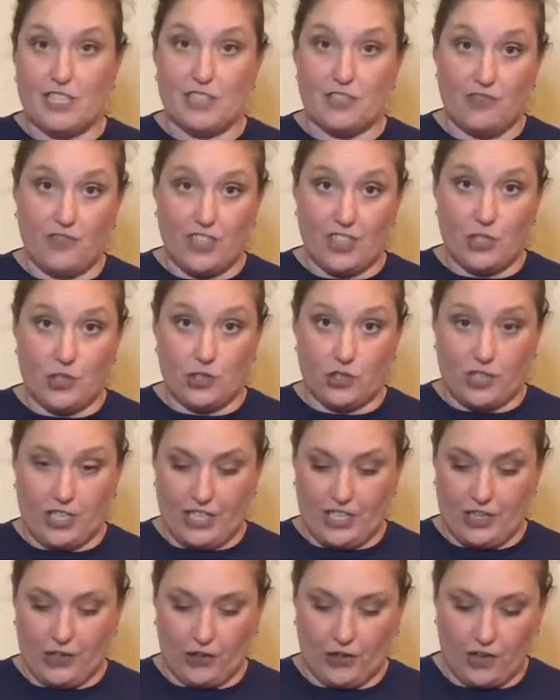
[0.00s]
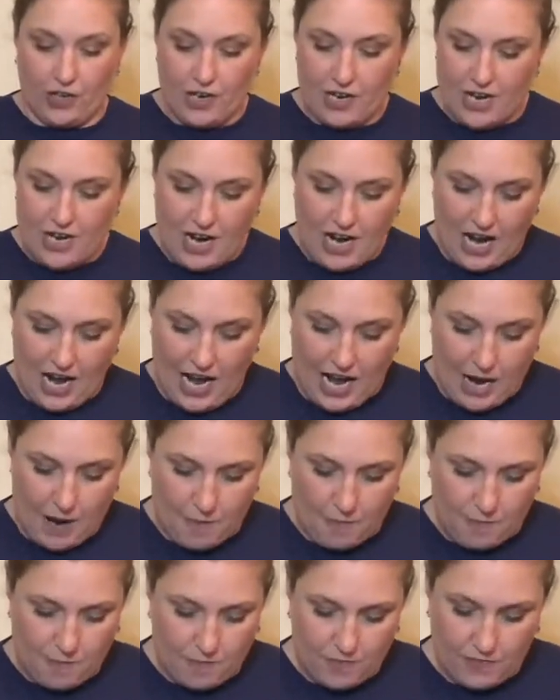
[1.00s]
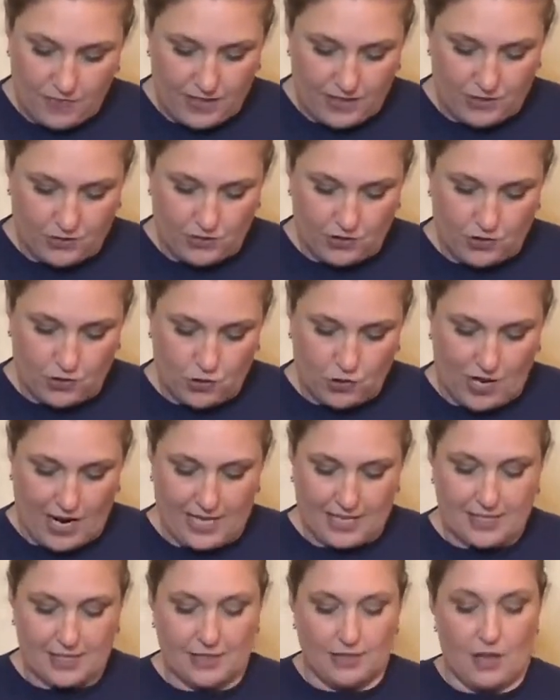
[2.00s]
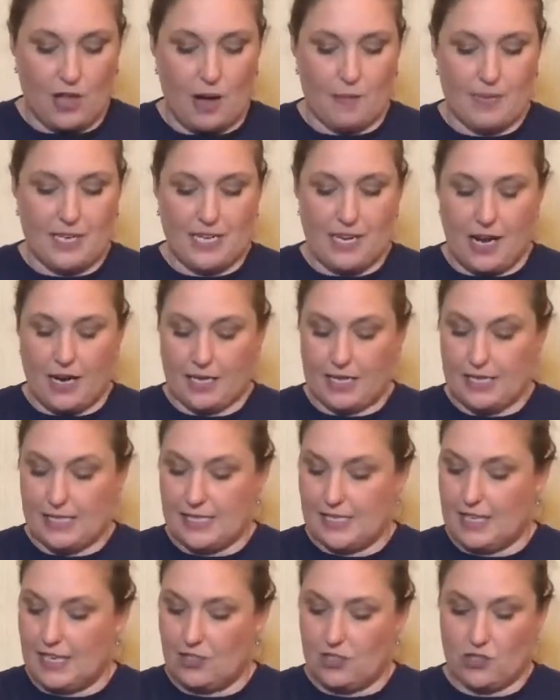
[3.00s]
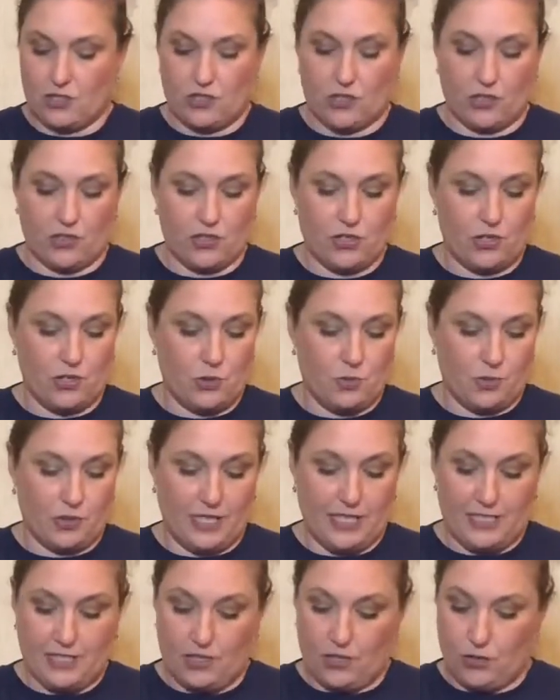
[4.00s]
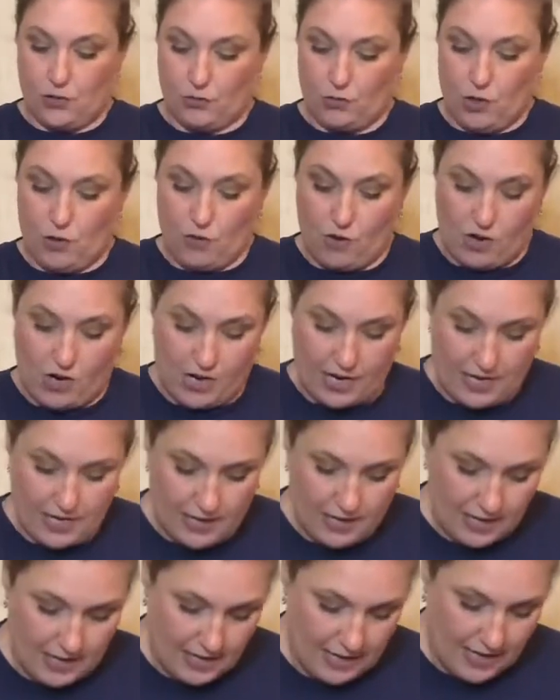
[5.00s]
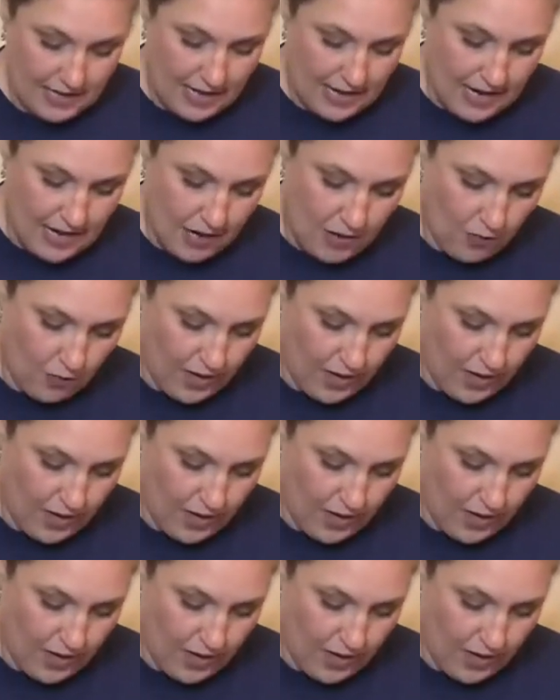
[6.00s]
featured here. These are the dry salami nuggets that just are super easy to throw on. We